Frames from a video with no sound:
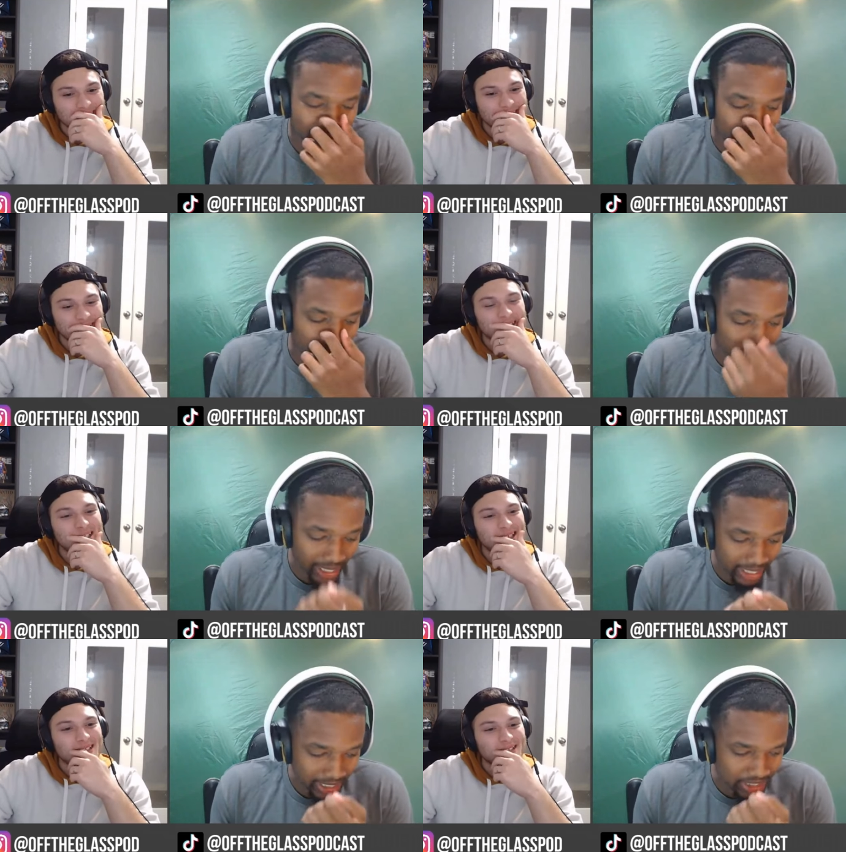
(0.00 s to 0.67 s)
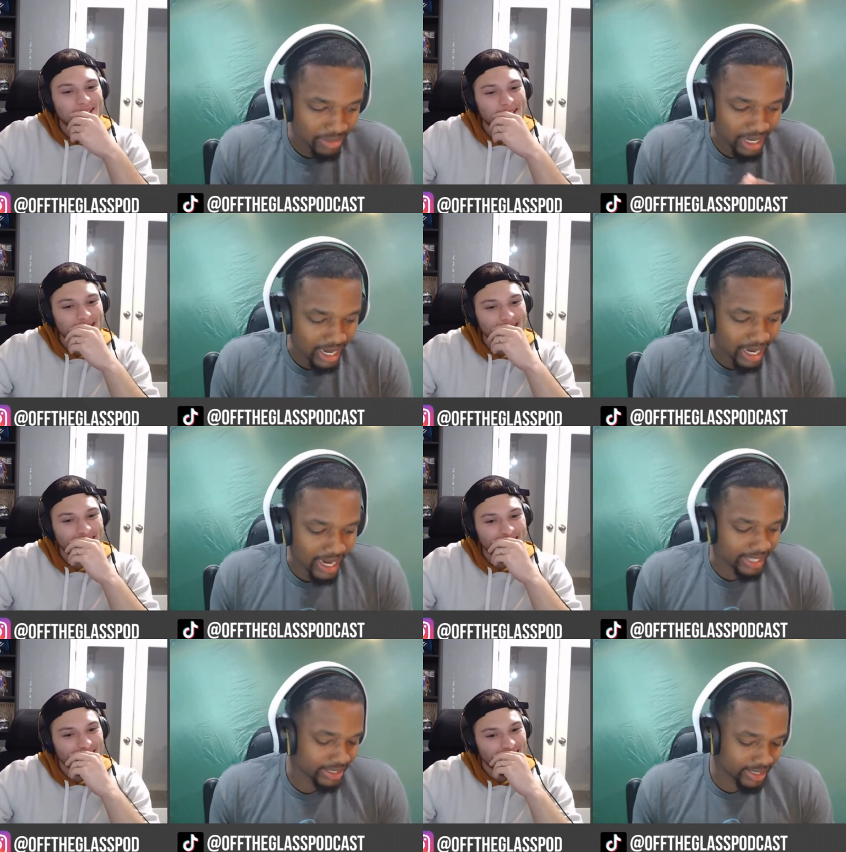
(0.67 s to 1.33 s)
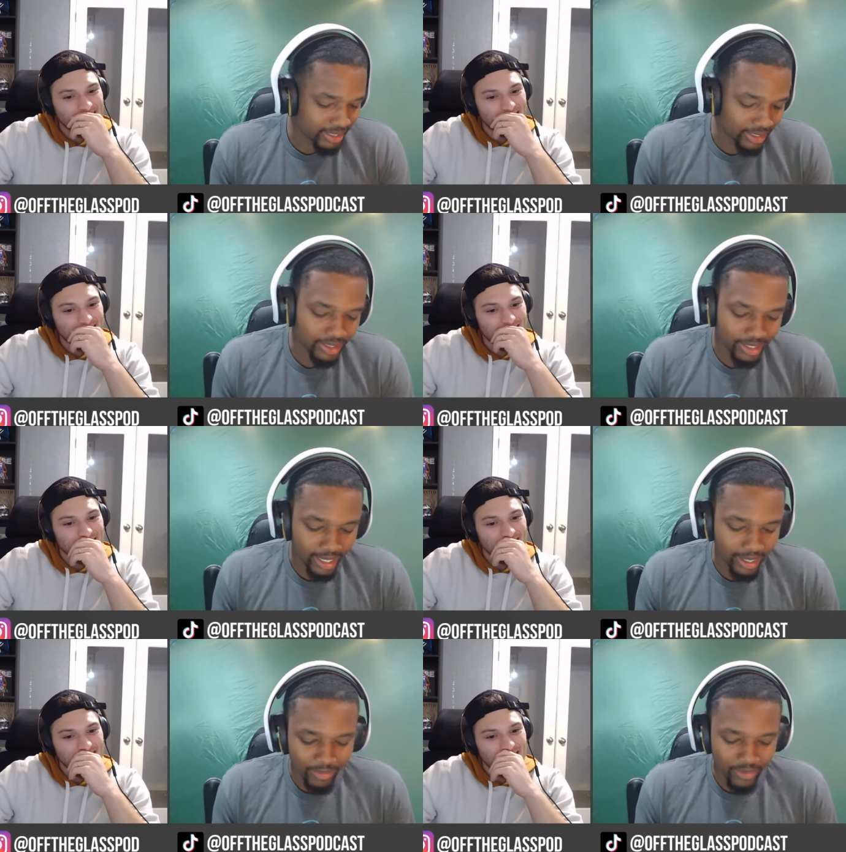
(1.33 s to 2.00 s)
Speaker 1: pains my eyes to look
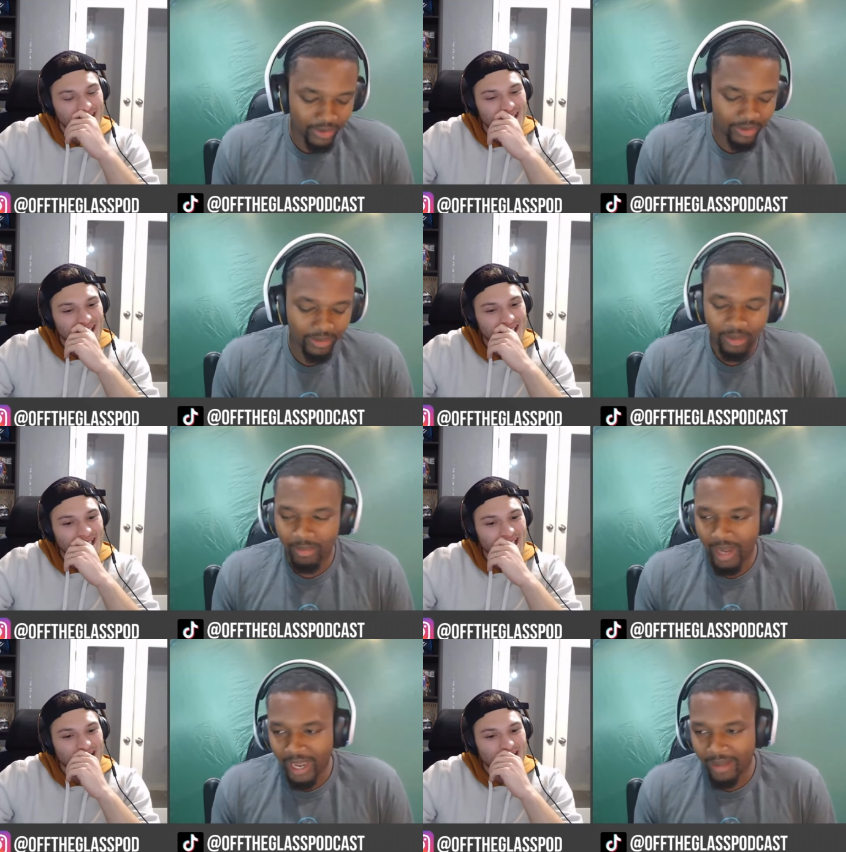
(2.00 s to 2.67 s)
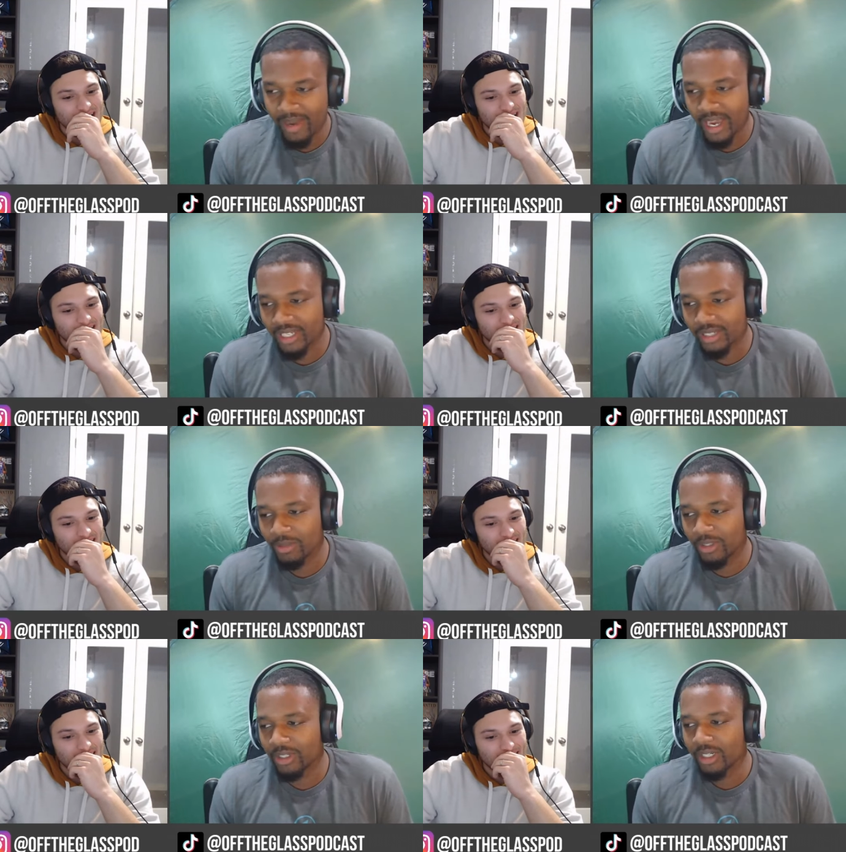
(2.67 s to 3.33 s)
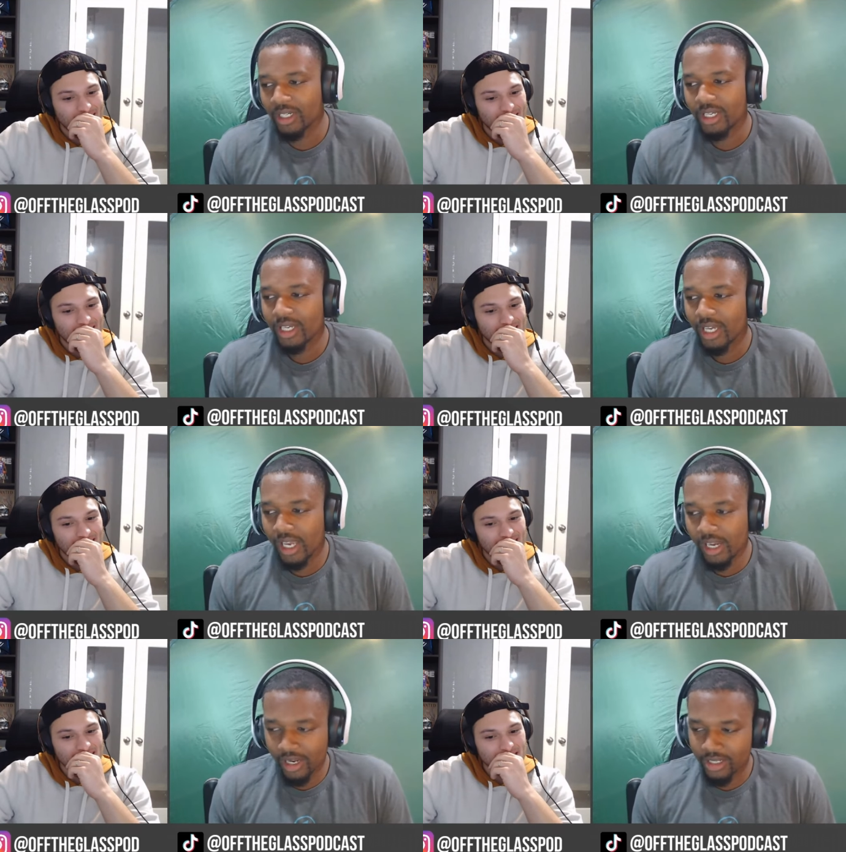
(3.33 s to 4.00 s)
at, bro. But bad basketball,
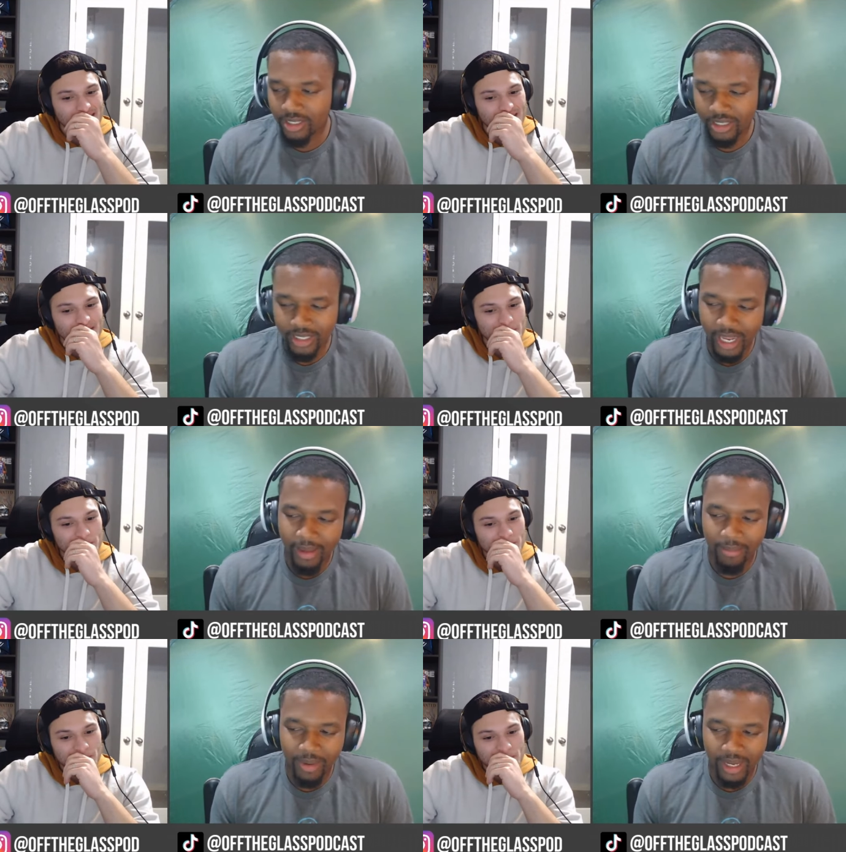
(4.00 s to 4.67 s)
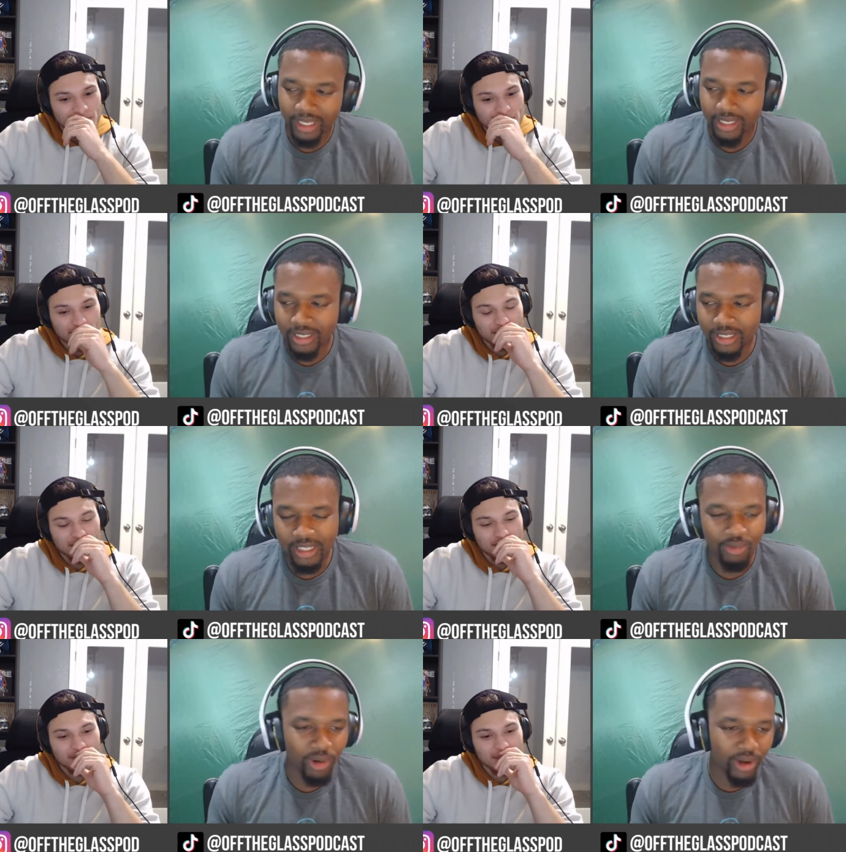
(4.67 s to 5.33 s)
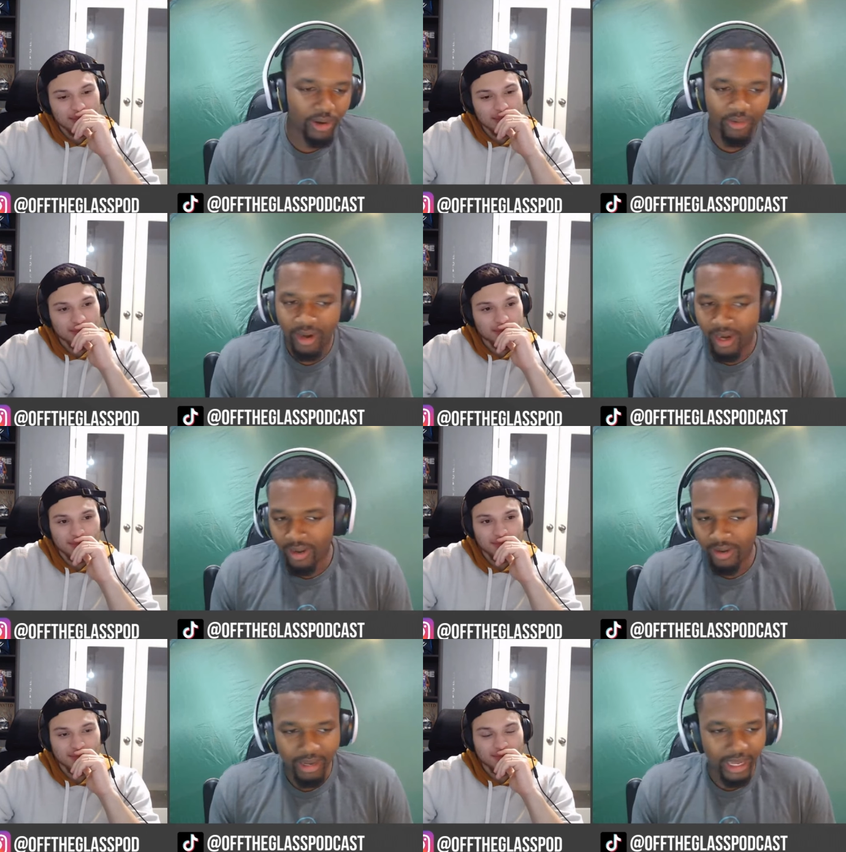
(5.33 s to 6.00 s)
it does the same, but at least it's running
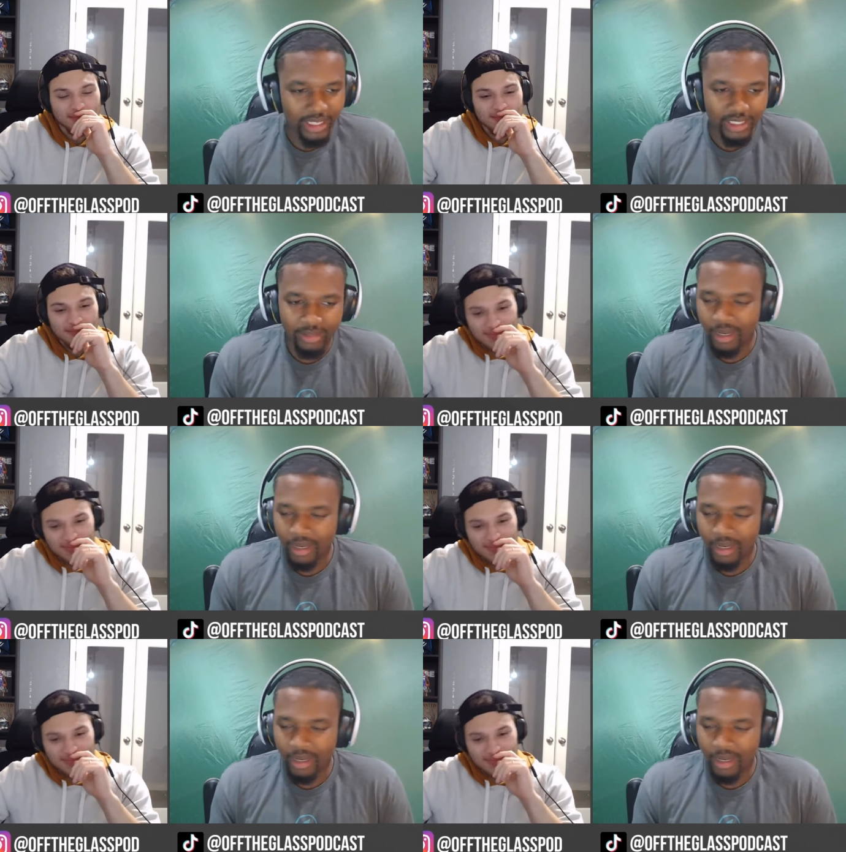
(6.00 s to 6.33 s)
around. Like somebody